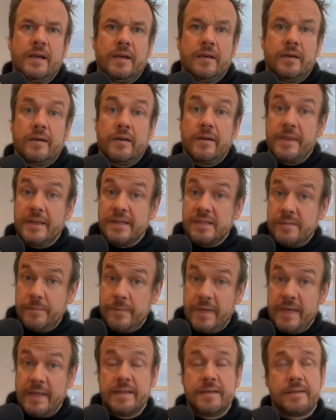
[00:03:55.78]
Now, this
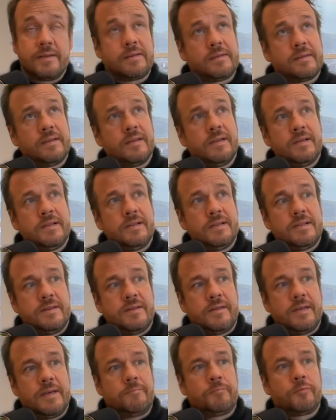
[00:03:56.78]
means
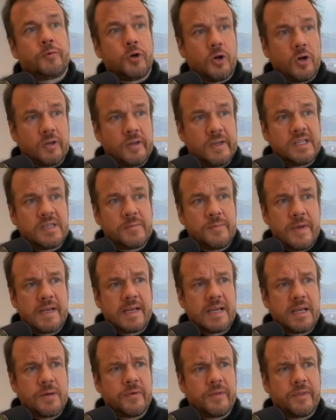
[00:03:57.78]
that broadly
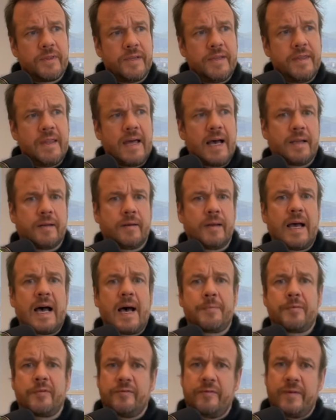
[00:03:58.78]
speaking, within that
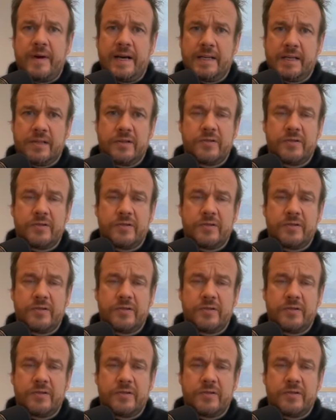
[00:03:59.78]
apophatic